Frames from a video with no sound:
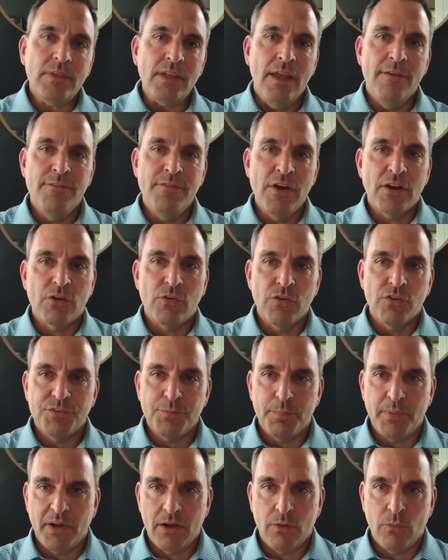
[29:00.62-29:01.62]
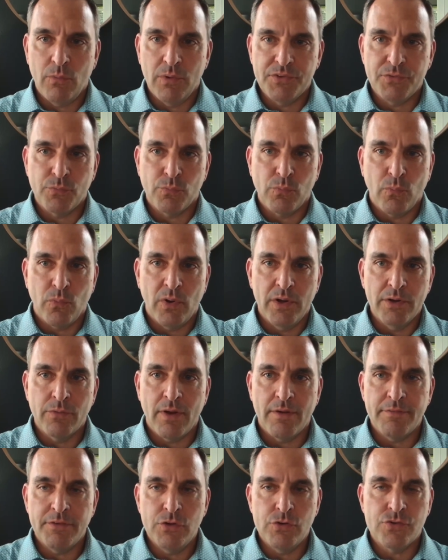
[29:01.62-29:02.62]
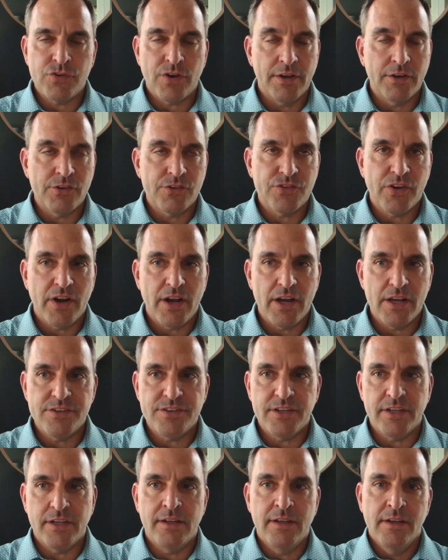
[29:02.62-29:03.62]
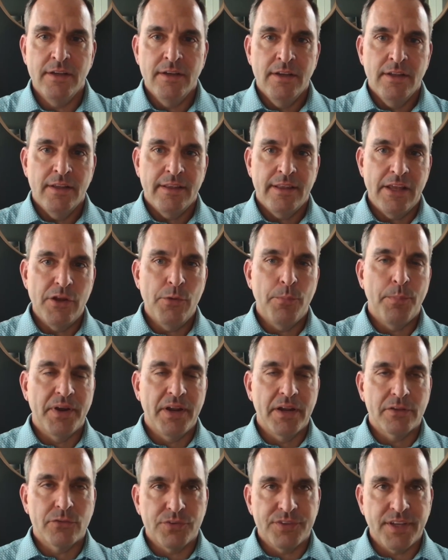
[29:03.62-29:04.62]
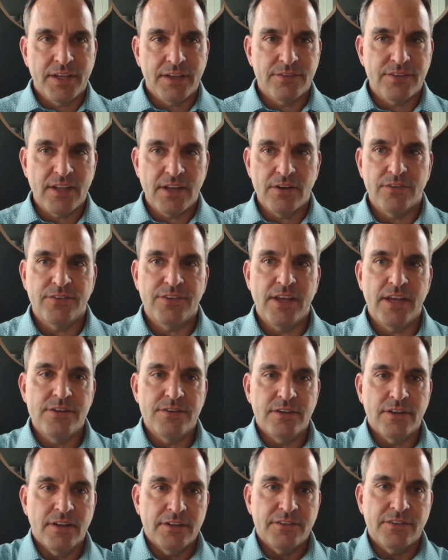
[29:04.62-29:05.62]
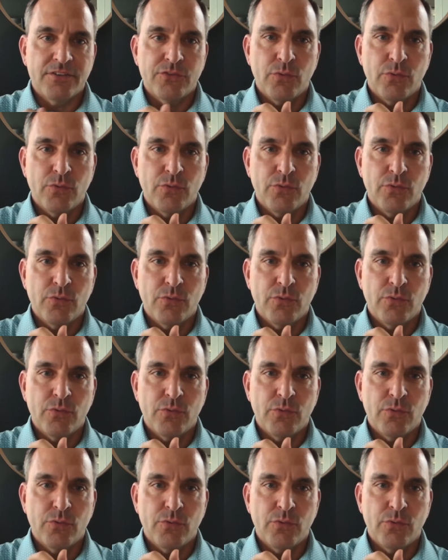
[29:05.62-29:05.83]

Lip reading: If you had a crystal ball, what's one revenue trend or strategy that you predict will take center stage in the next